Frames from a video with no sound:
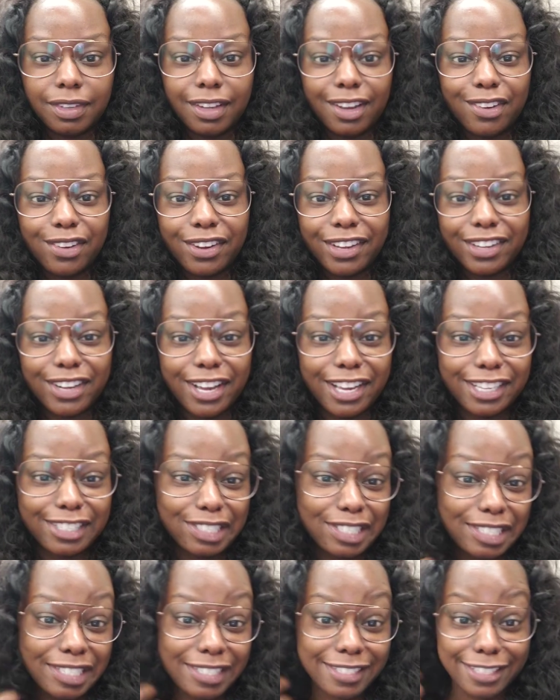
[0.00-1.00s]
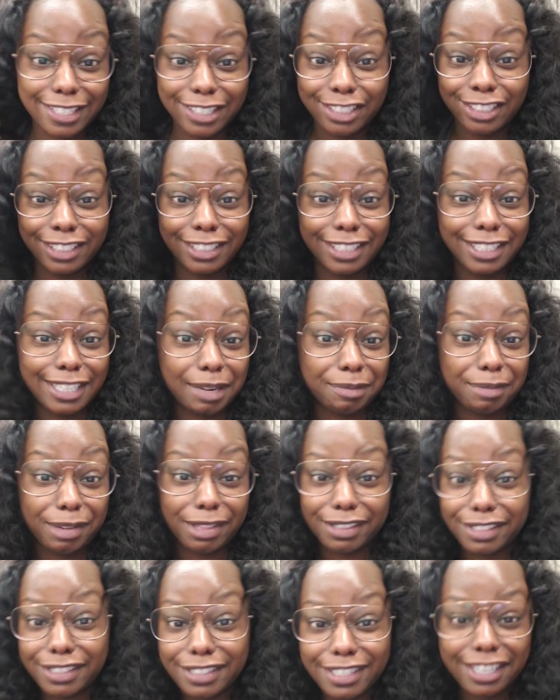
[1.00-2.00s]
Okay guys, this is literally like my
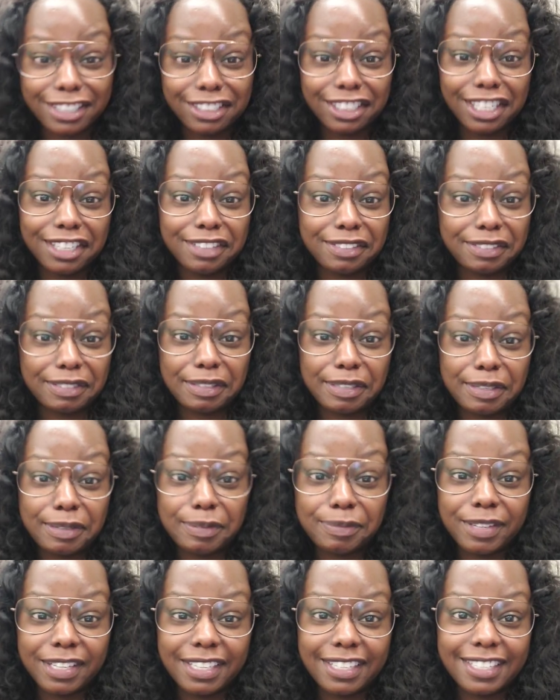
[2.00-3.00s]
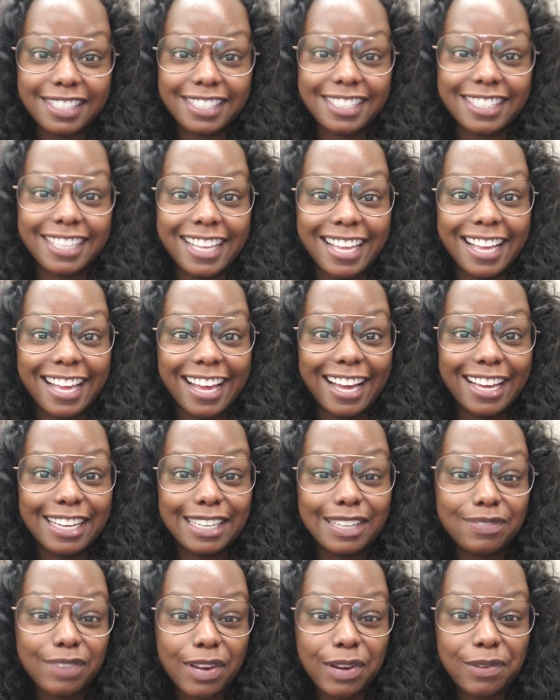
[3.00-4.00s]
third time trying to film this. I
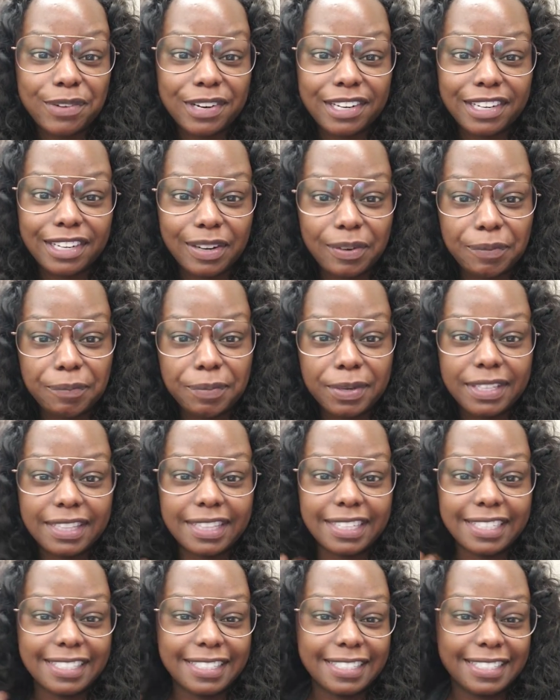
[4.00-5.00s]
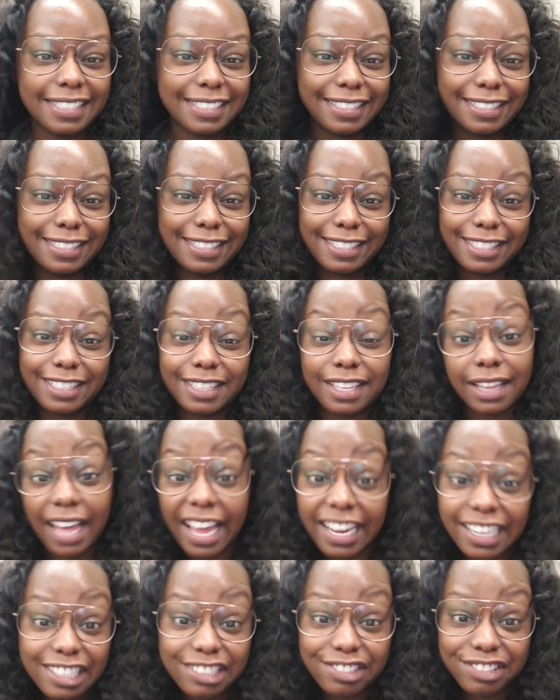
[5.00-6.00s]
am at work, but the
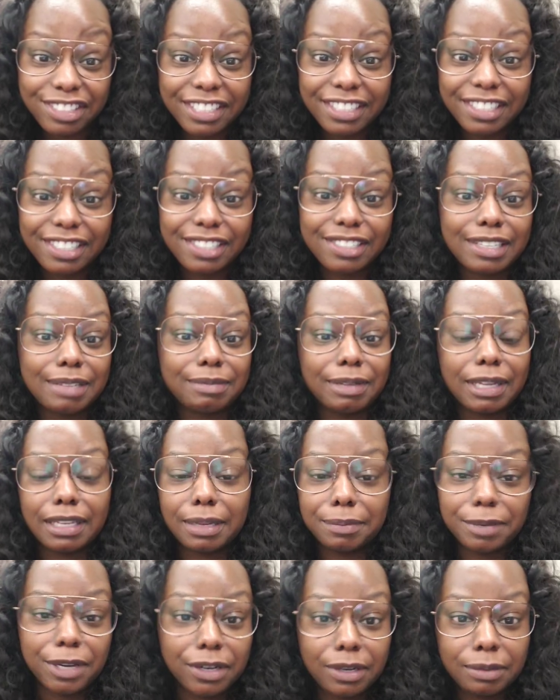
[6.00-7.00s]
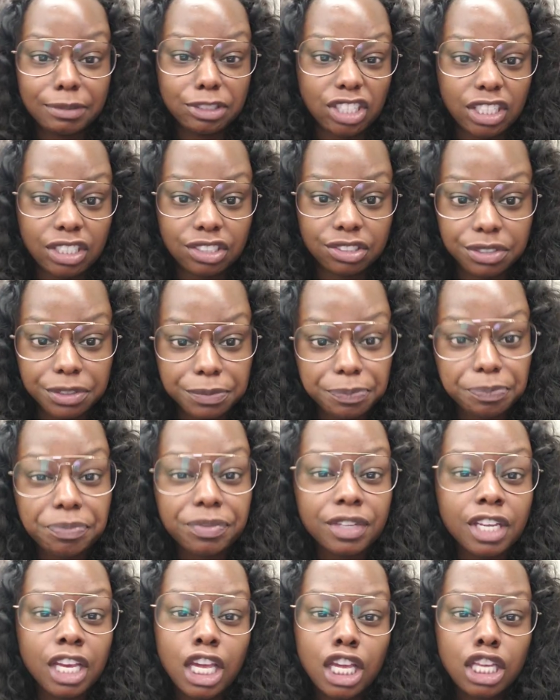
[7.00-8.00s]
lighting is really good, so I'm like, let me hurry up and try to do it.
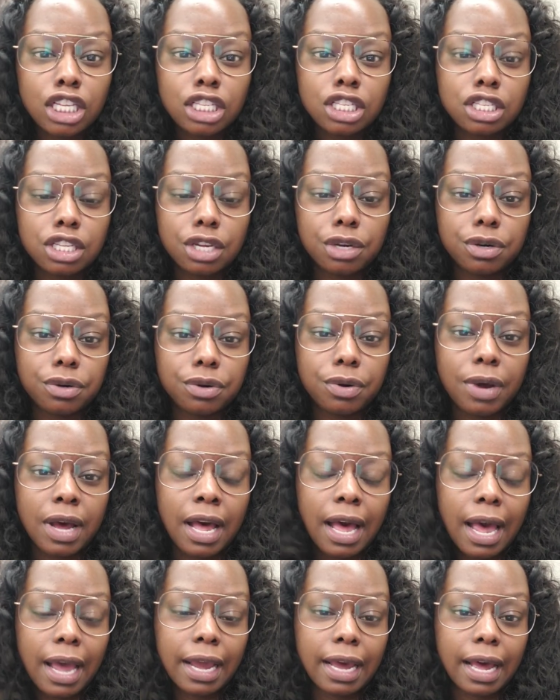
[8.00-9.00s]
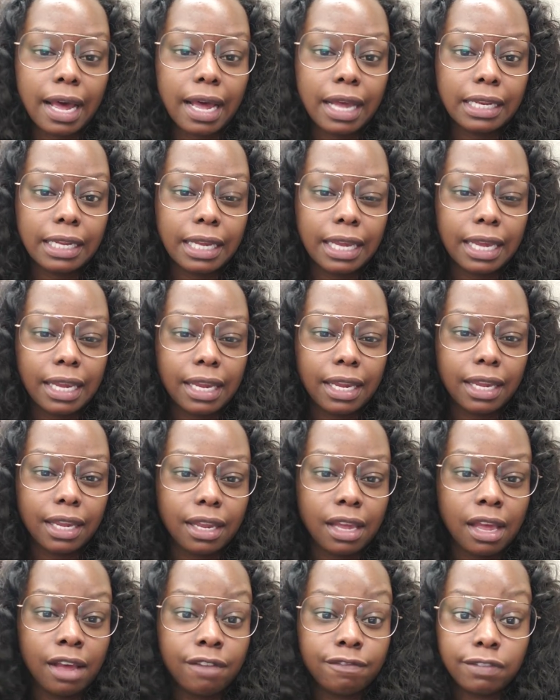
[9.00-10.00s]
So I got
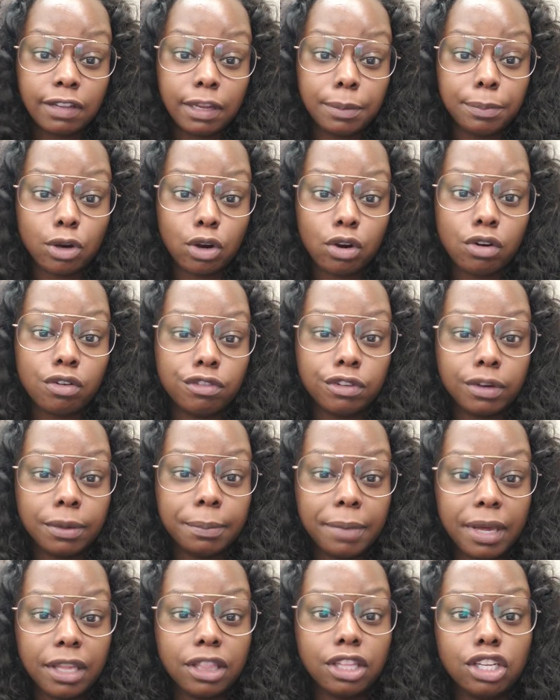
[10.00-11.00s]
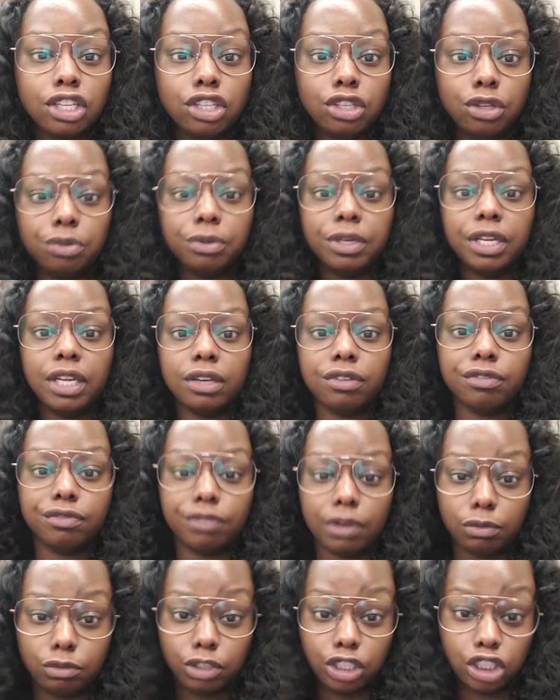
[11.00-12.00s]
a flip over method unit
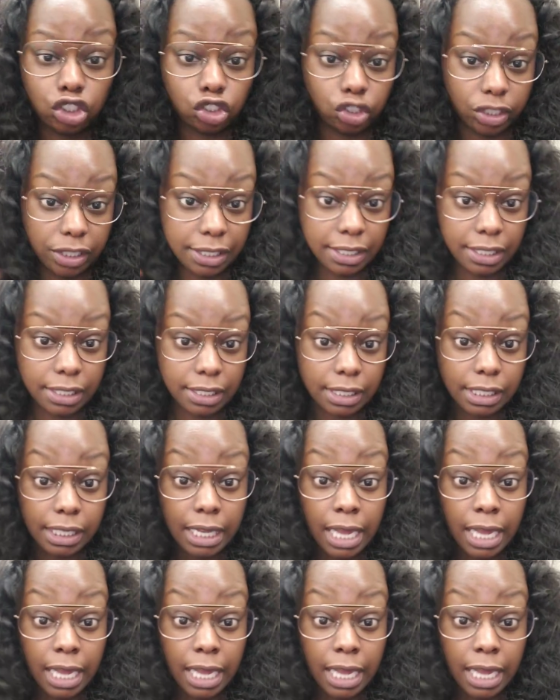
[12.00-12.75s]
from Tresses.